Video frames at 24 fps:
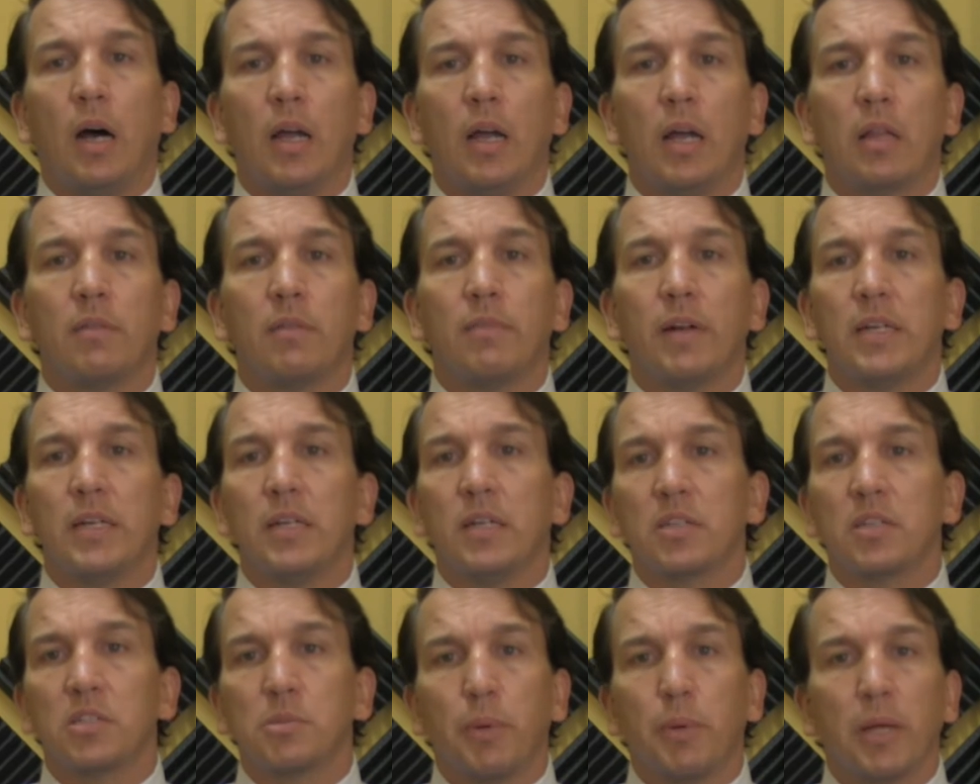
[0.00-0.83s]
elevated
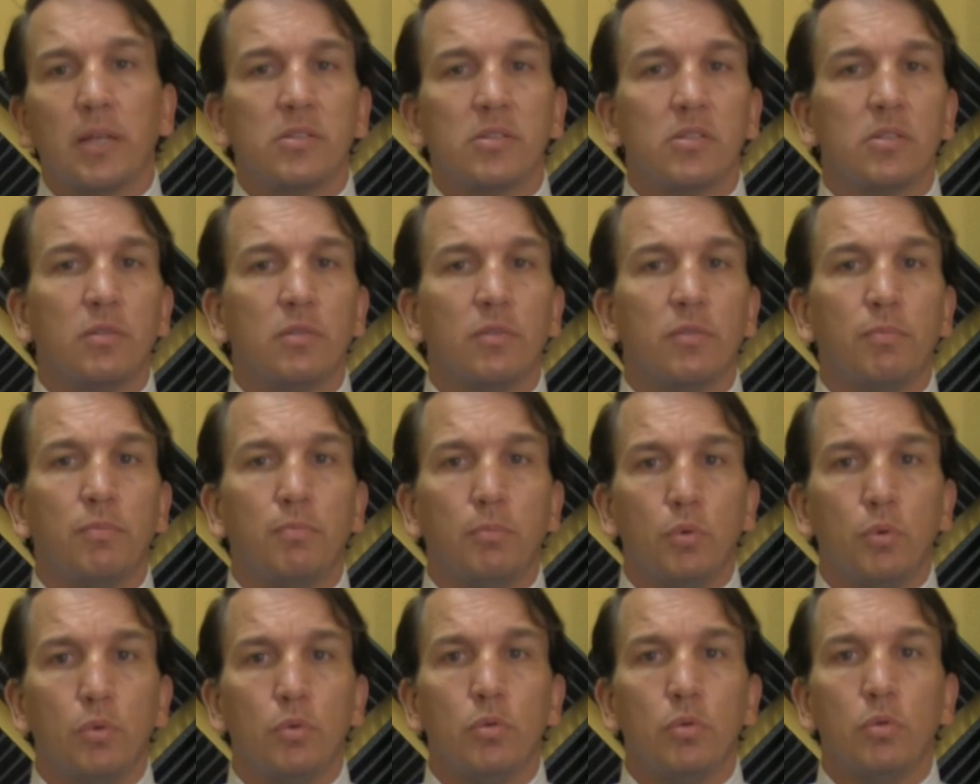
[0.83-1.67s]
expansive
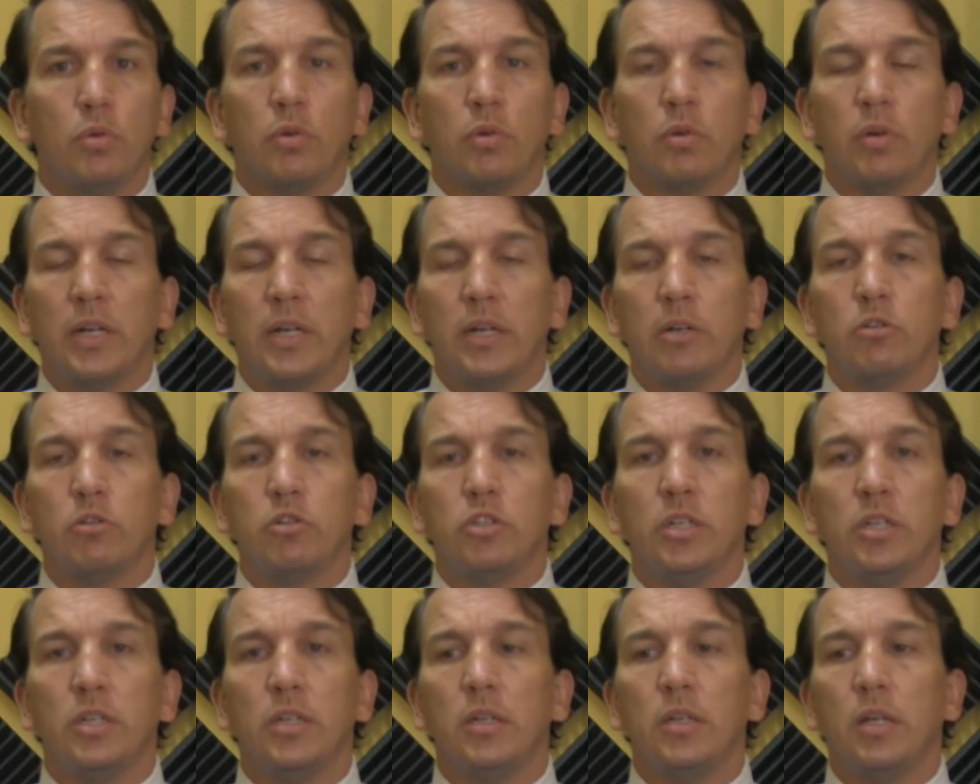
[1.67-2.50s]
mood or
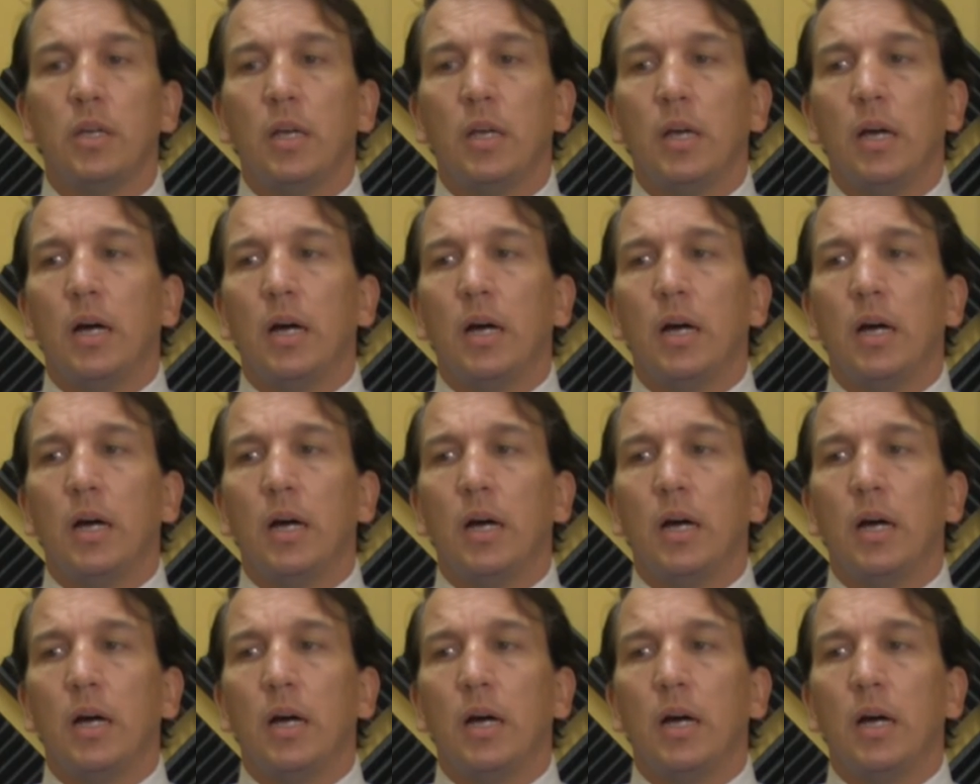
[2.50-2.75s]
energy,